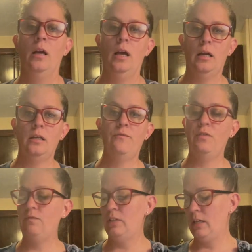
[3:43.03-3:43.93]
I need
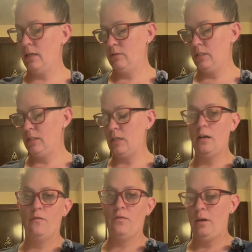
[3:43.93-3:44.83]
15 ounces
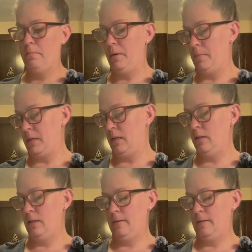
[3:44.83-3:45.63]
of pumpkin.